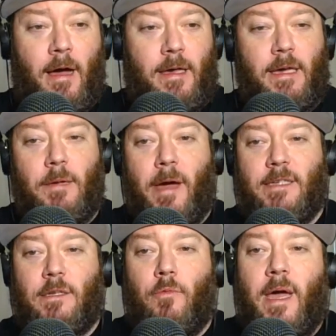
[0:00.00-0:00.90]
he ended up
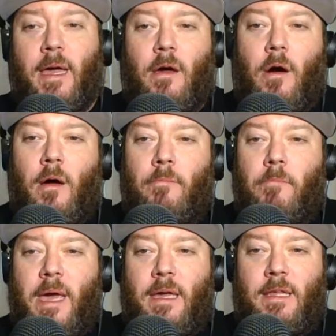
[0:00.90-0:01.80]
passing away on
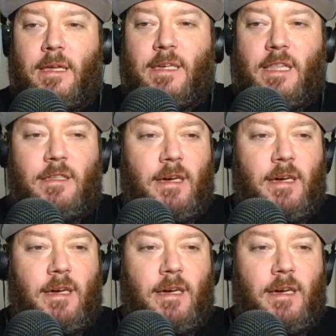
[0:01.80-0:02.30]
May the 10th,